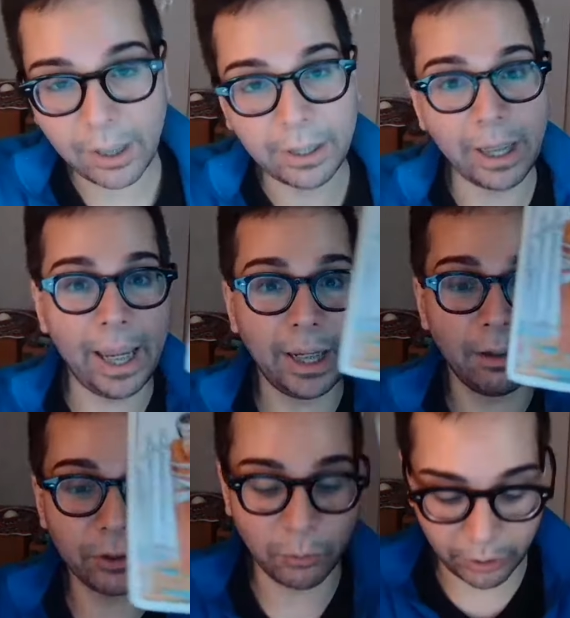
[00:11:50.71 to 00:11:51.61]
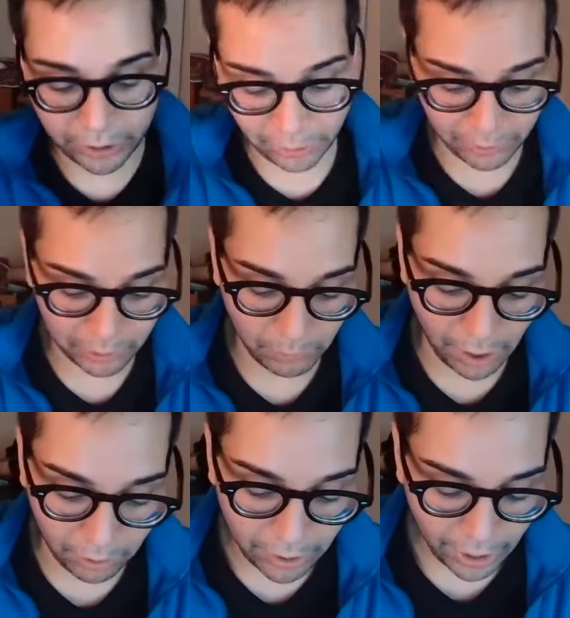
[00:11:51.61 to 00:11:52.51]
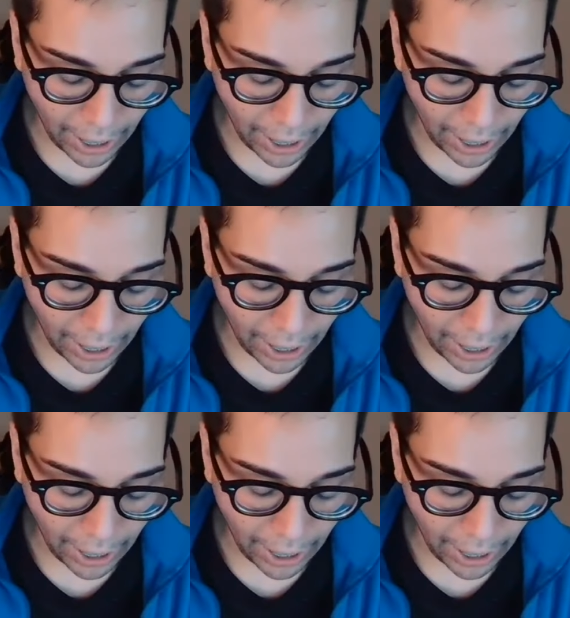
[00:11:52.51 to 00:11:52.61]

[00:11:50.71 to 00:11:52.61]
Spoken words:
the Eight of Swords here as well.